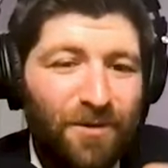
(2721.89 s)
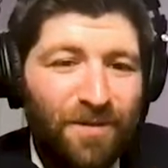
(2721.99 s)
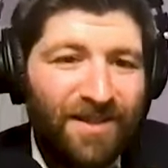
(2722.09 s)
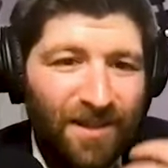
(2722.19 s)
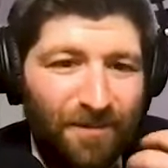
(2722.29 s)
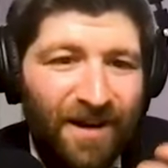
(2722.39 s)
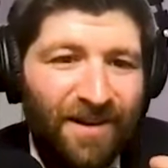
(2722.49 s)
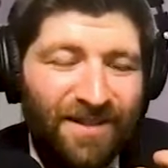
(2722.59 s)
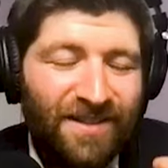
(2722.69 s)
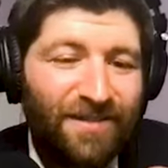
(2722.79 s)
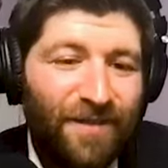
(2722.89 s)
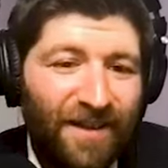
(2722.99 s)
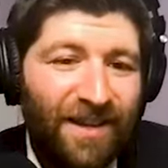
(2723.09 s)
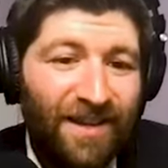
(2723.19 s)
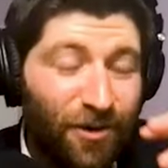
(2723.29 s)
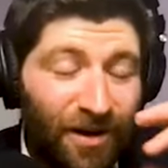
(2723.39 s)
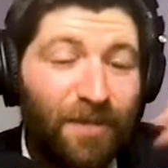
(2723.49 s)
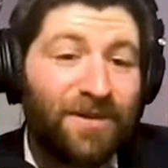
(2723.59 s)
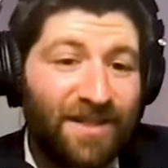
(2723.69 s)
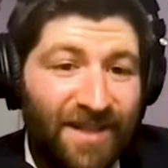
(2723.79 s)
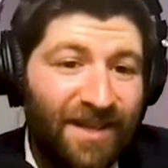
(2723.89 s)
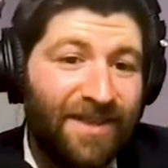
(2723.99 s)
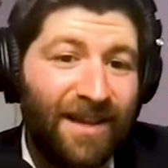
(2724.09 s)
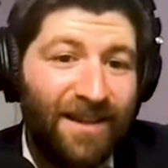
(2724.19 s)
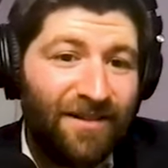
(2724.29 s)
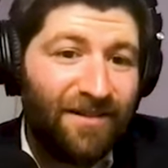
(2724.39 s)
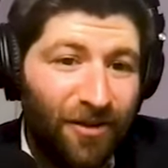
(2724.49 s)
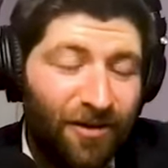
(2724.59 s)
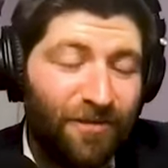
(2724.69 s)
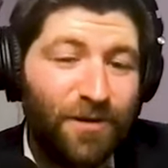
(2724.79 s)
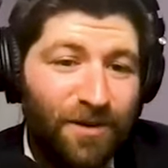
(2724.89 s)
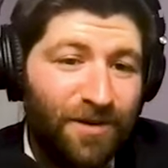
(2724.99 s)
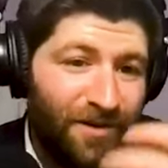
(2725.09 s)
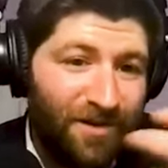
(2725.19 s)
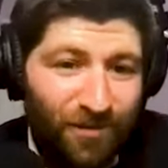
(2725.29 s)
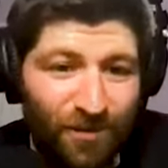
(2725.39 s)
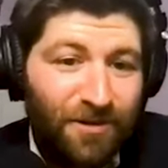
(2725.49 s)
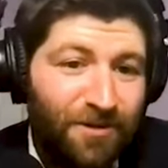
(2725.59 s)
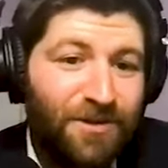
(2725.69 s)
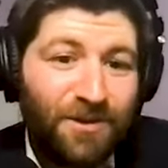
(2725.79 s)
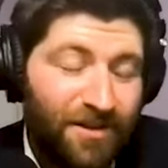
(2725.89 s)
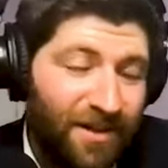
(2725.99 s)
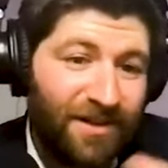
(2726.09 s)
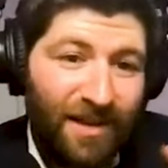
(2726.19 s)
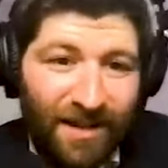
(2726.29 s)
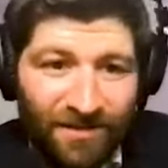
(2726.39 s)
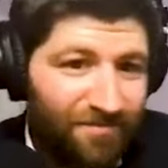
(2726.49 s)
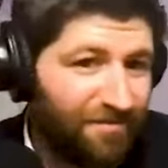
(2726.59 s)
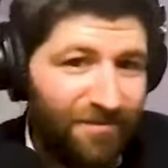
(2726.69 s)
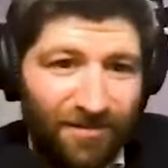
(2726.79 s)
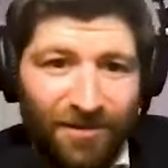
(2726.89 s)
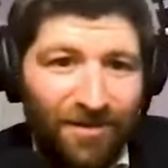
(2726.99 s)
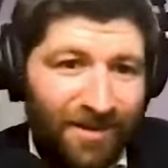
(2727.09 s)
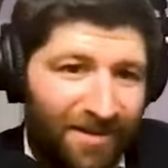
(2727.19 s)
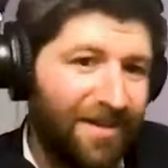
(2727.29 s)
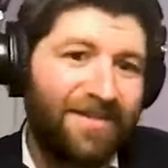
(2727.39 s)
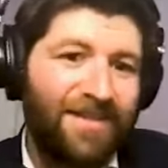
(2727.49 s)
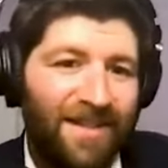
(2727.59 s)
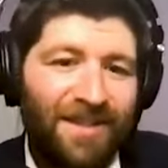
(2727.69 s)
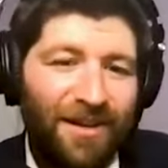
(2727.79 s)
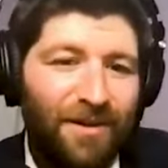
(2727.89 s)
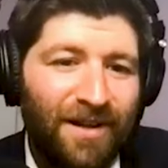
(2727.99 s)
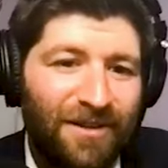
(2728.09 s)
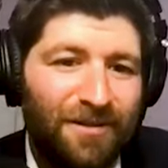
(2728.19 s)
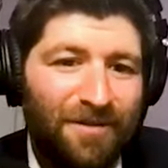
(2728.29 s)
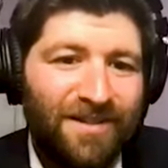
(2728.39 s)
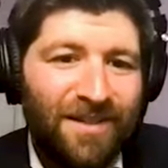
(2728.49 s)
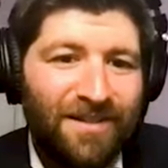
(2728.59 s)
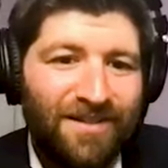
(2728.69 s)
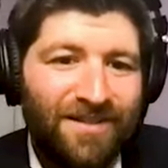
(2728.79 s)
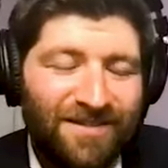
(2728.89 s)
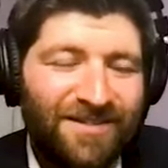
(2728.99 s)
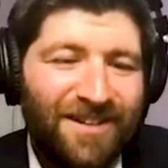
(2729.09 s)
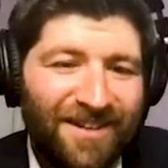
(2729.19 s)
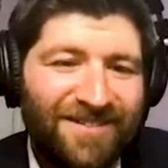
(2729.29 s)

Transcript: moment as like parents is the fact that you're able to take that long view with your with your own children and, and you know, like kind of take that away a little bit. I try. try. I